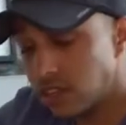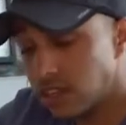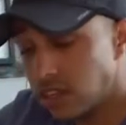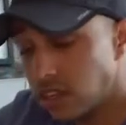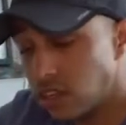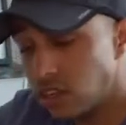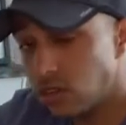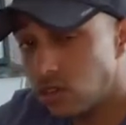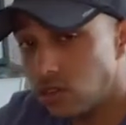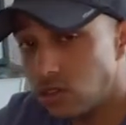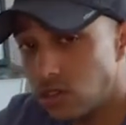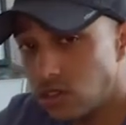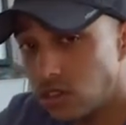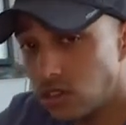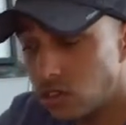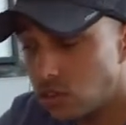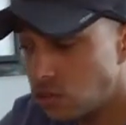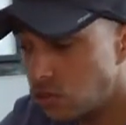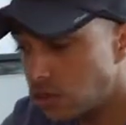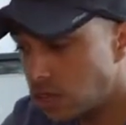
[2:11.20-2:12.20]
include
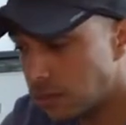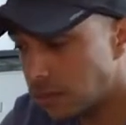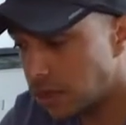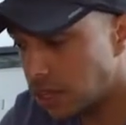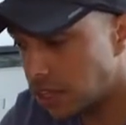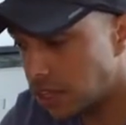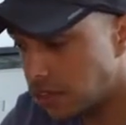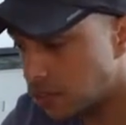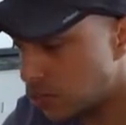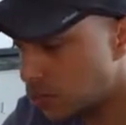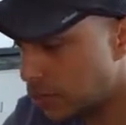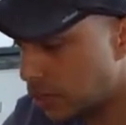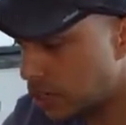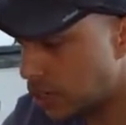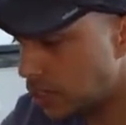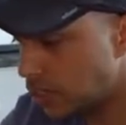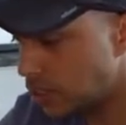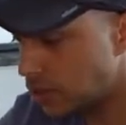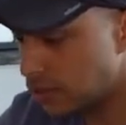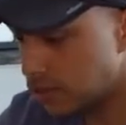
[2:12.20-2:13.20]
2 AA's with
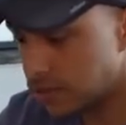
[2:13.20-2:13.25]
it.